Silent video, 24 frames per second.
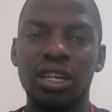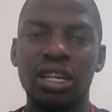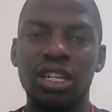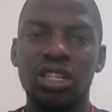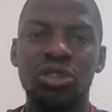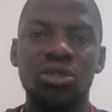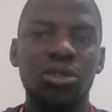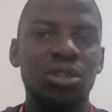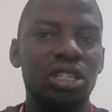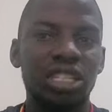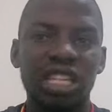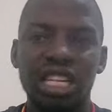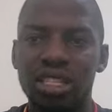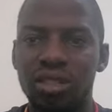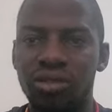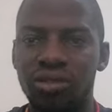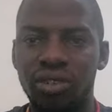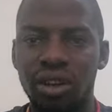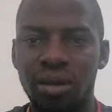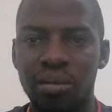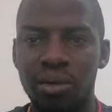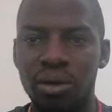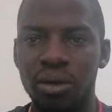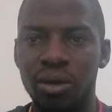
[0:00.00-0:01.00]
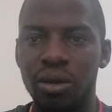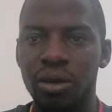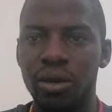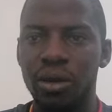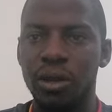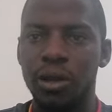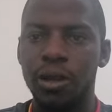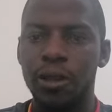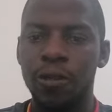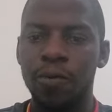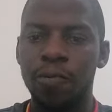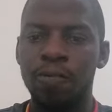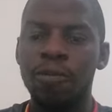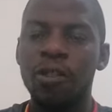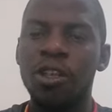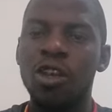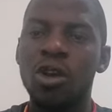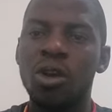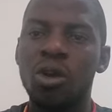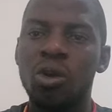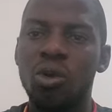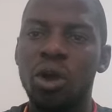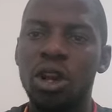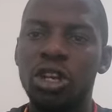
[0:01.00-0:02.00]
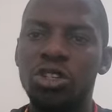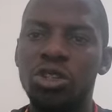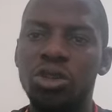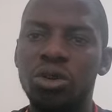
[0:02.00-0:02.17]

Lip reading: It's not just verbal. What